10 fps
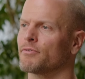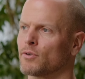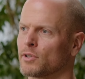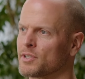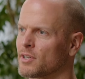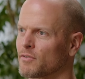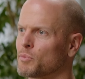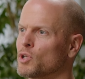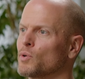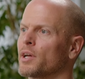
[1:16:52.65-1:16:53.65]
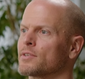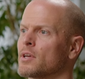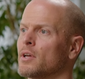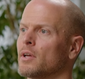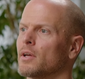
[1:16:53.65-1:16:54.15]
if you're listening from the
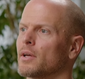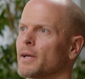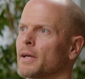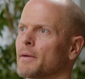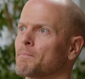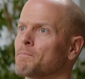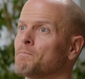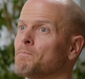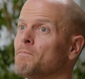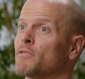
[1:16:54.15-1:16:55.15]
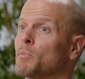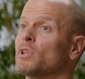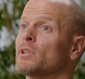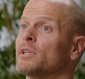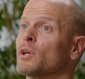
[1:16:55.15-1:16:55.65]
US, uh, from
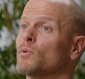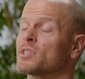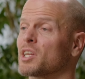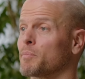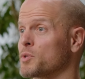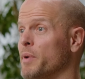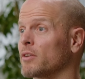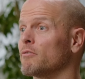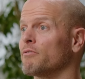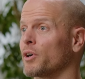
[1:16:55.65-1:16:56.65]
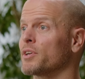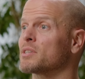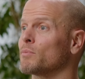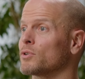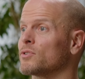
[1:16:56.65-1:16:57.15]
a linguistic perspective, very
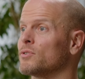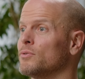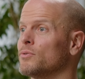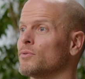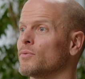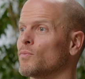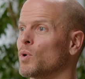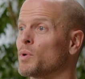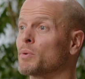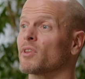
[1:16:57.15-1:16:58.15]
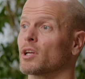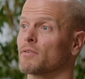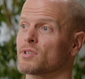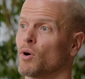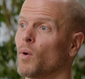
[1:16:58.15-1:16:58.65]
similar to what we would think
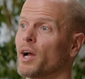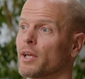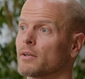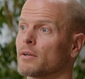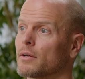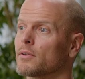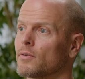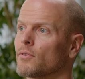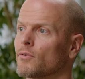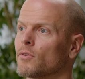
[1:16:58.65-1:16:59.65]
of as Hawaiian, mm -hmm.